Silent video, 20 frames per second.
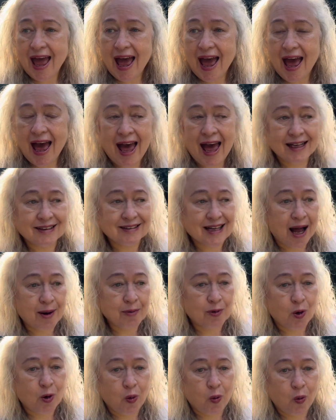And
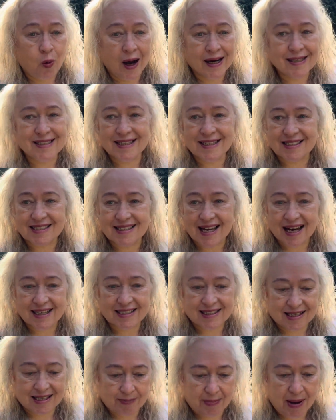I'm quite
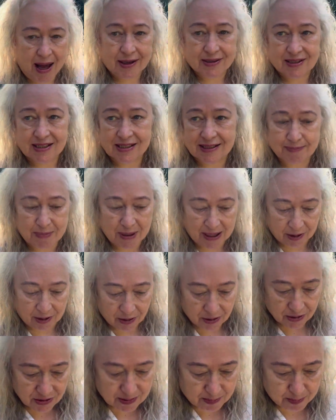excited about it
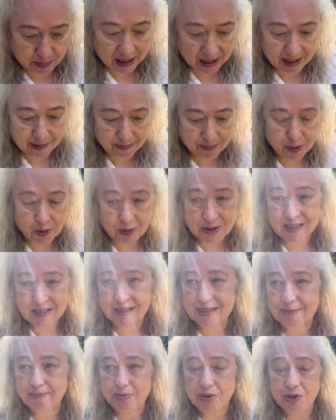because Billy brought
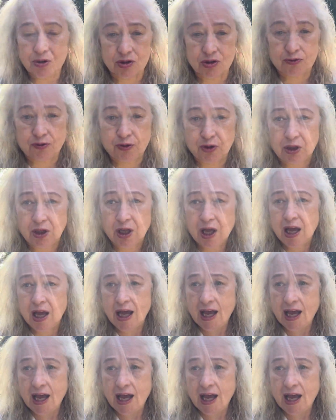his beautiful,